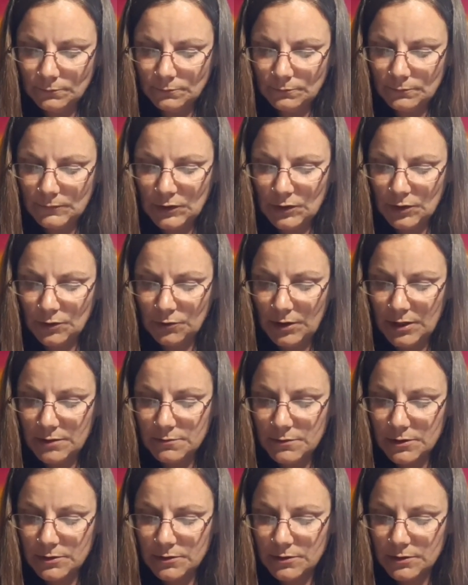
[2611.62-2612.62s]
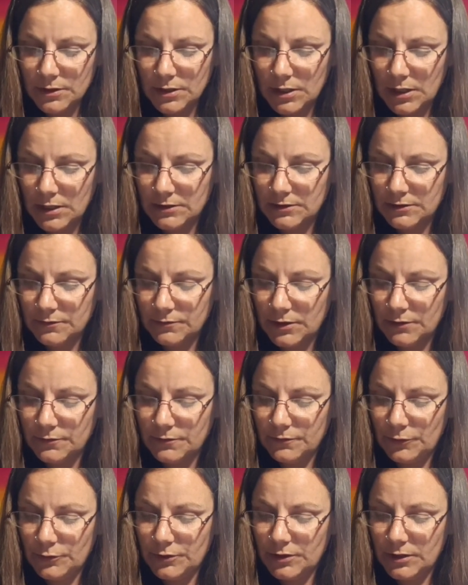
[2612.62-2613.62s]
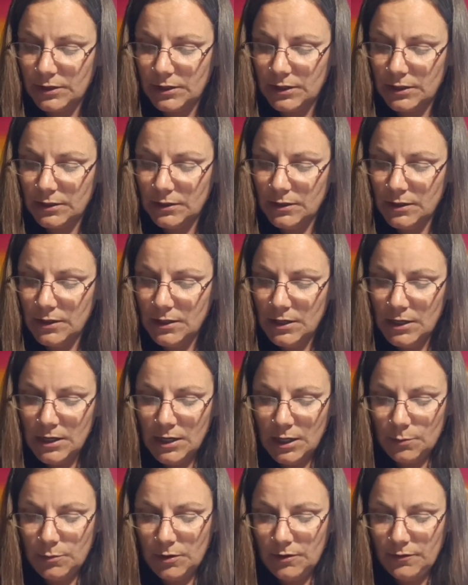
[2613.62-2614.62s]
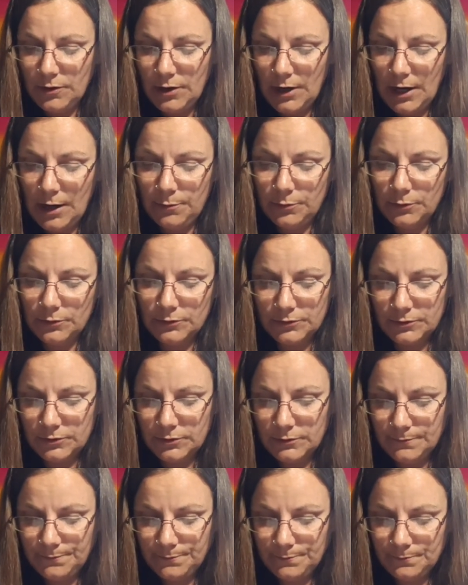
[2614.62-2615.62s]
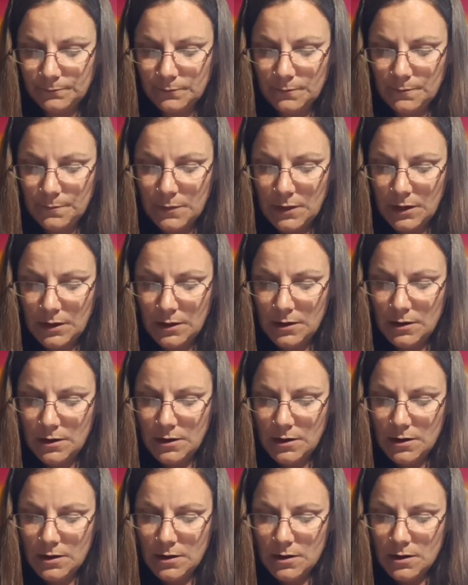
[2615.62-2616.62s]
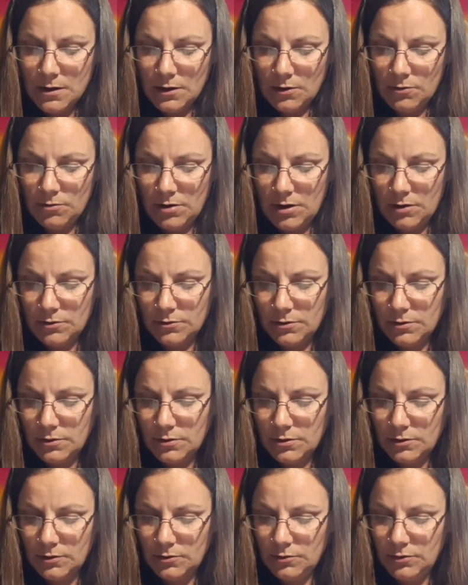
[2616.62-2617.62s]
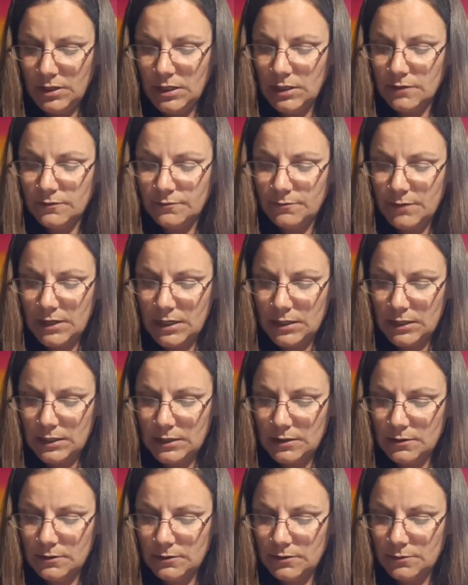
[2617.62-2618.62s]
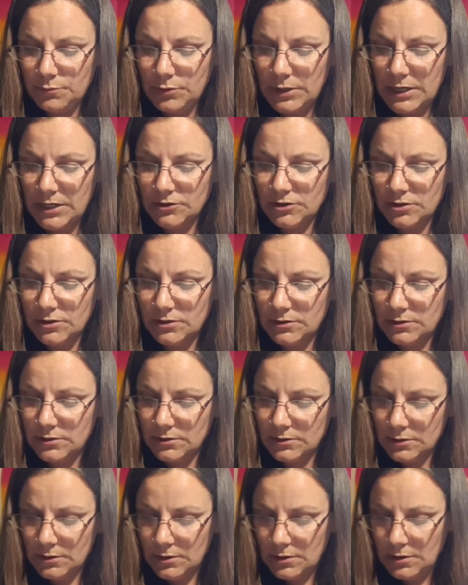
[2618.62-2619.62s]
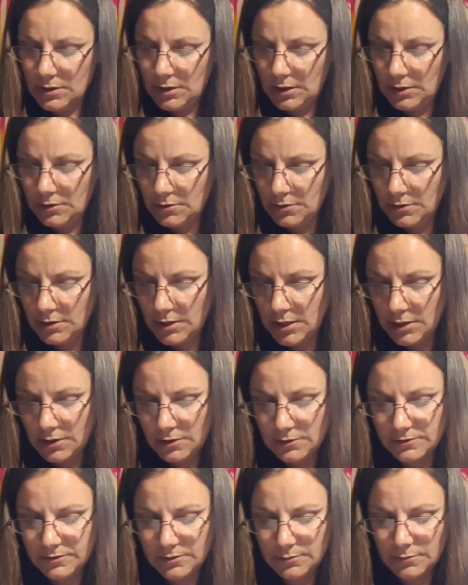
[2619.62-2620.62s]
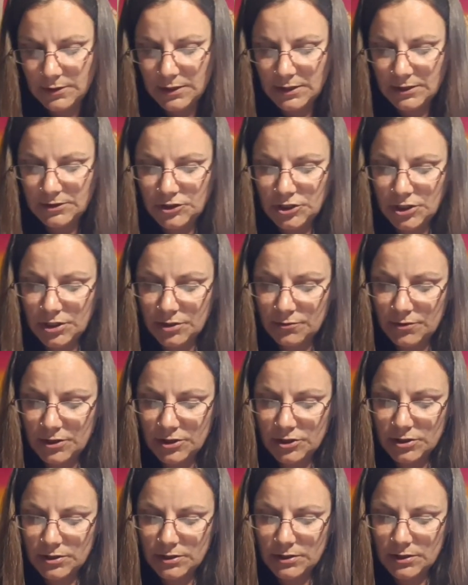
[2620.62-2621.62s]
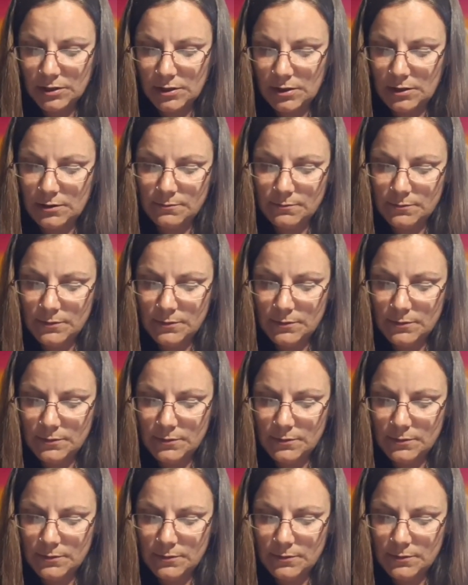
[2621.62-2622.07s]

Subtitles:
The Green Mother and the goddess of love and fertility. Above her, apples. Crown her a Queen of May. The branches in her hair symbolize generations to come